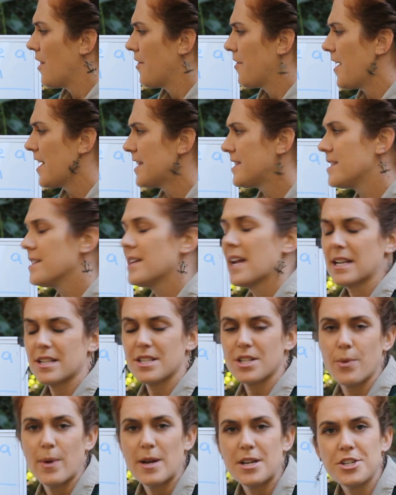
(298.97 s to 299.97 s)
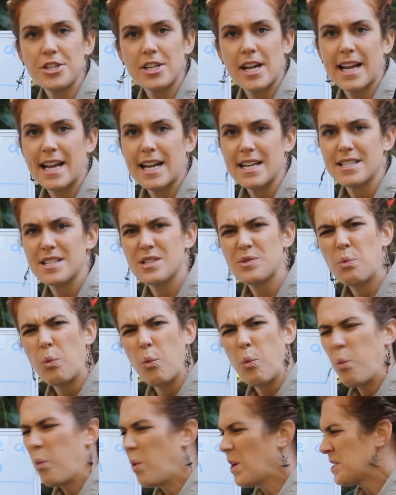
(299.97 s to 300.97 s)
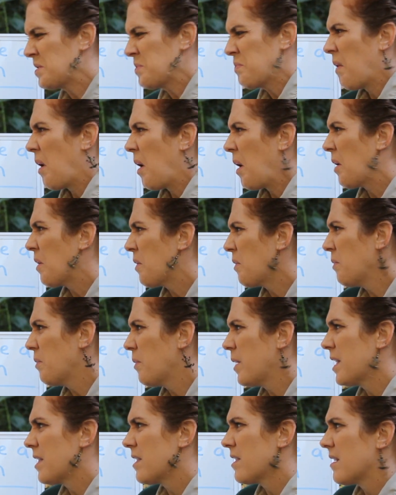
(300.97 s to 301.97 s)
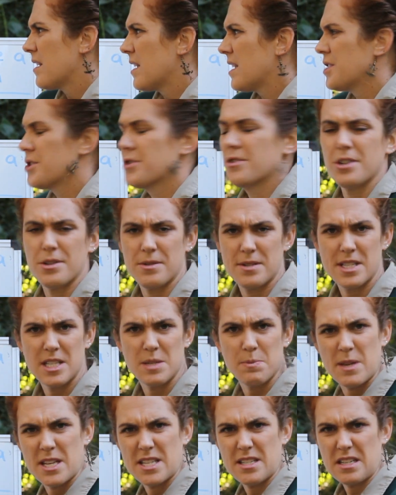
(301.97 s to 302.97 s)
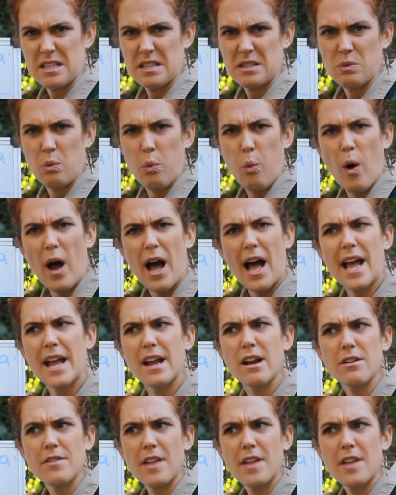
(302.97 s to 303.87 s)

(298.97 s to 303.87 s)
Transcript: that's the next question, I guess, is what's wrong with introduced species? Why are